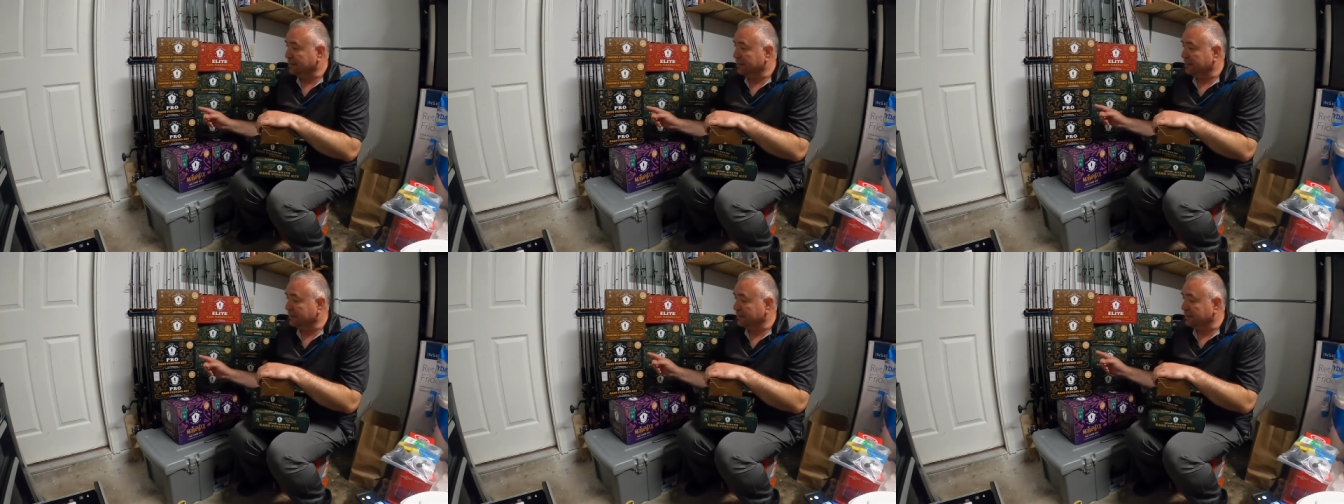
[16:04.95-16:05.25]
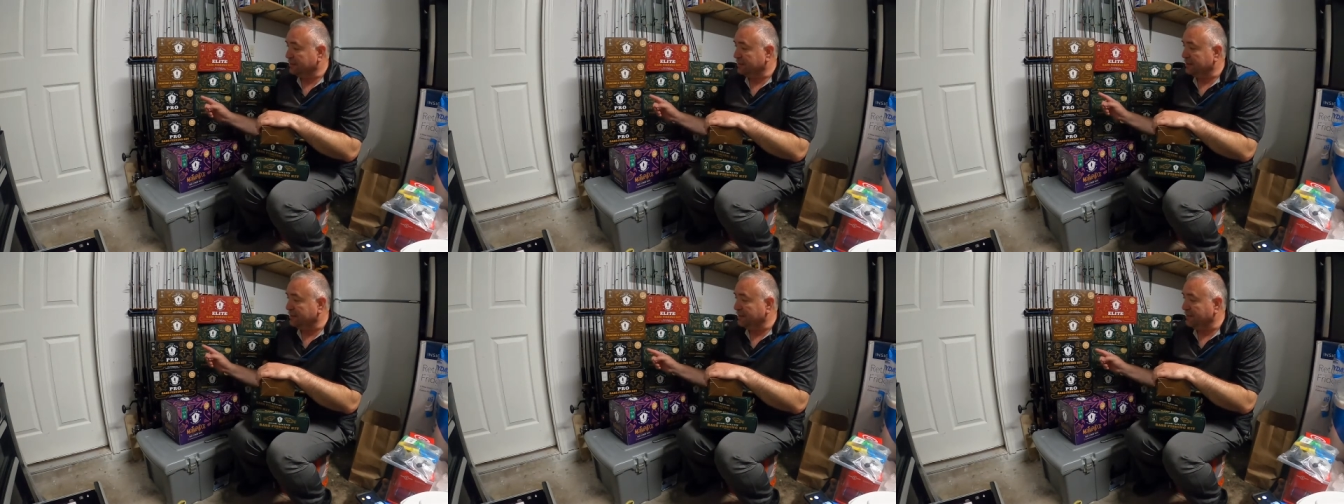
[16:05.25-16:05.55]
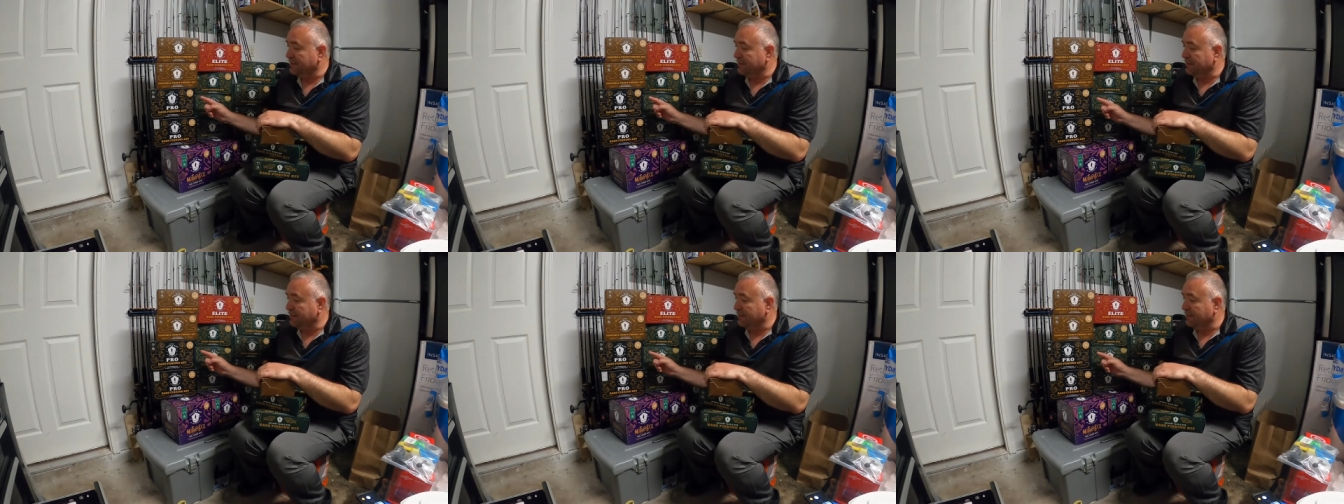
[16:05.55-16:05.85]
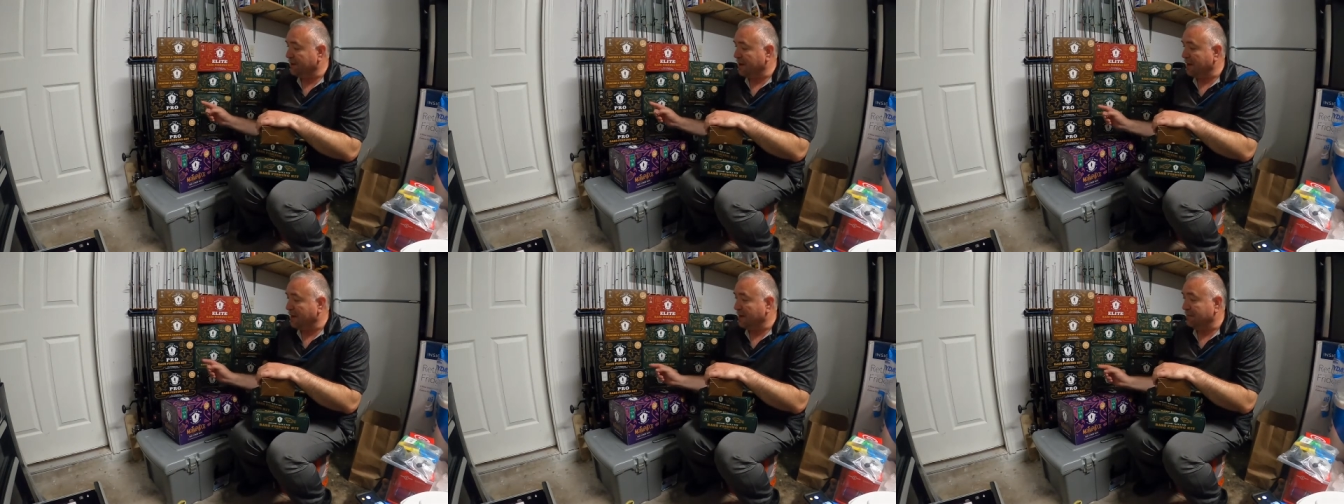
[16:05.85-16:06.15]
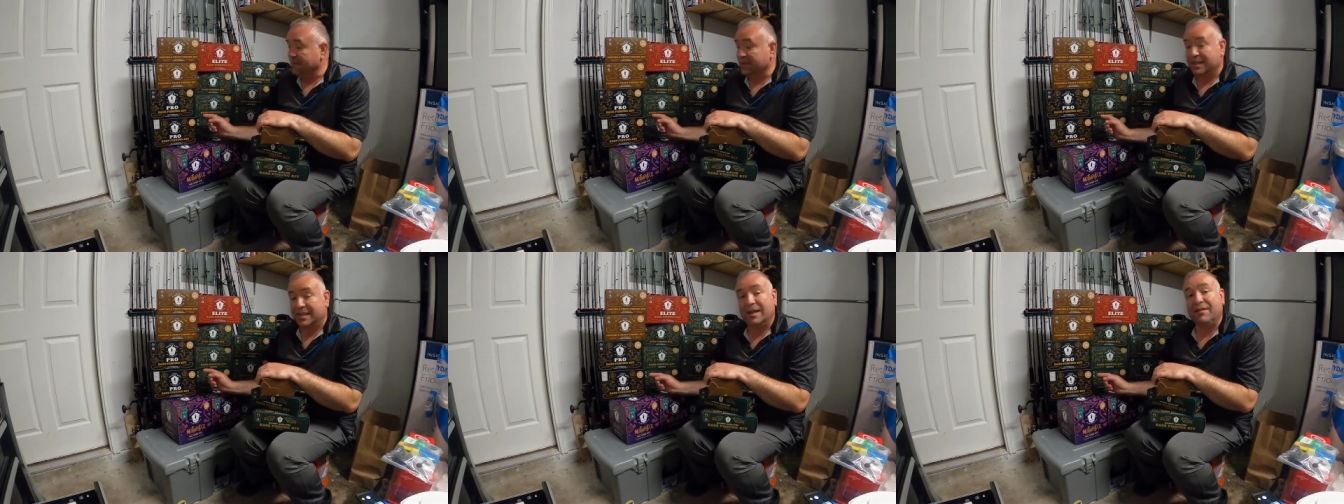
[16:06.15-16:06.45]
There's
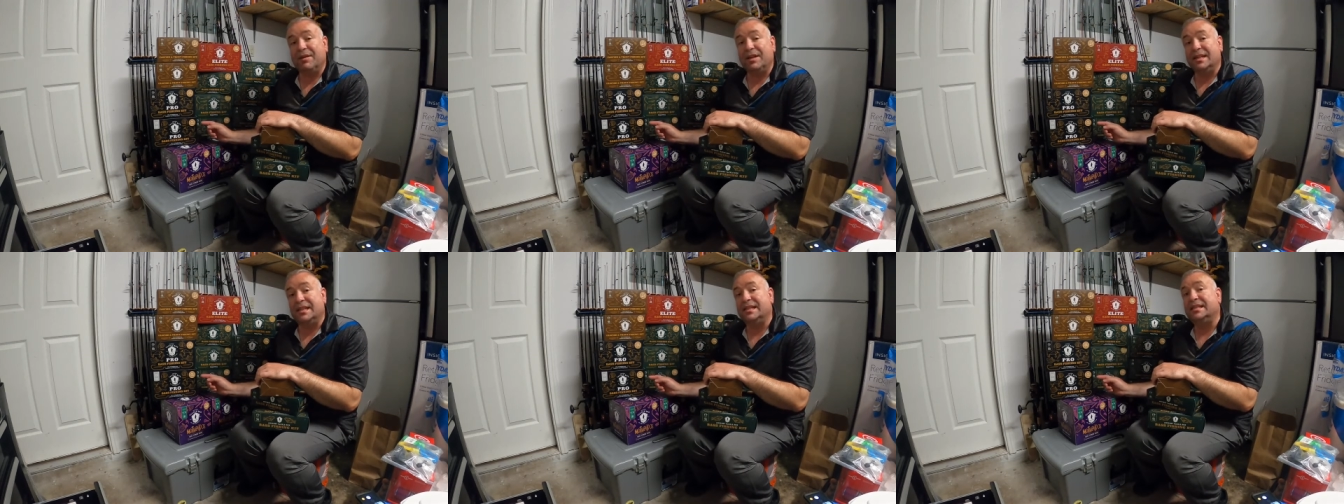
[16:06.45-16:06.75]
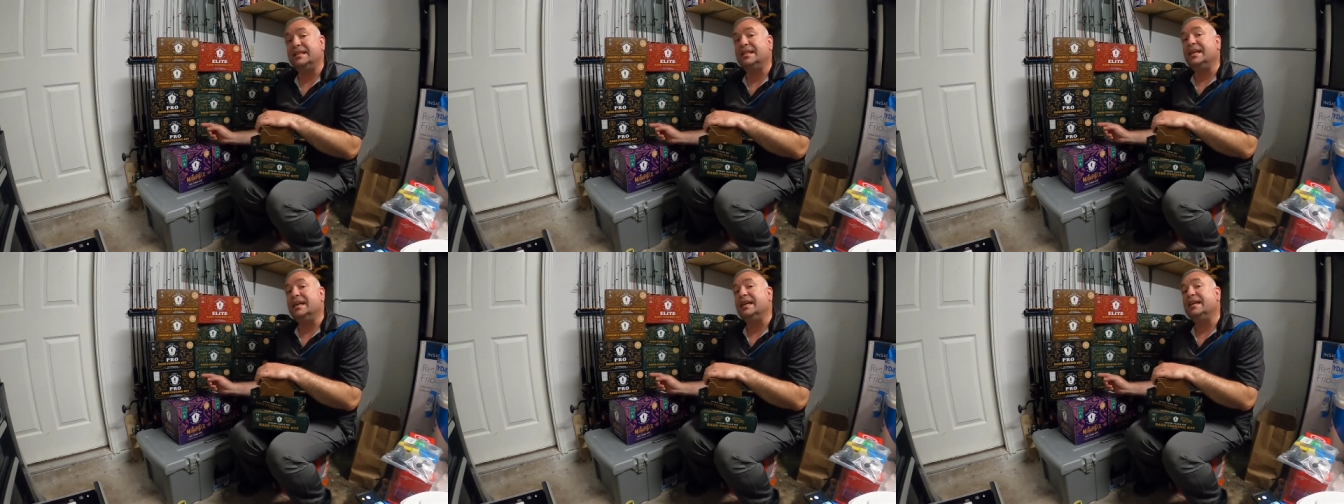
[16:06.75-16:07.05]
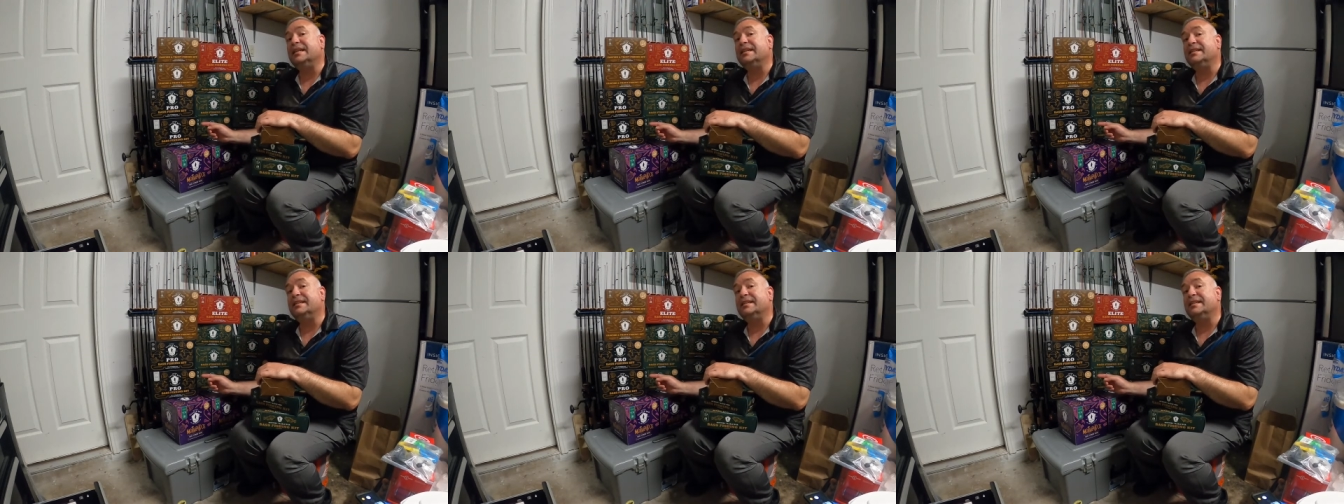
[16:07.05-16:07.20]
75 and 76.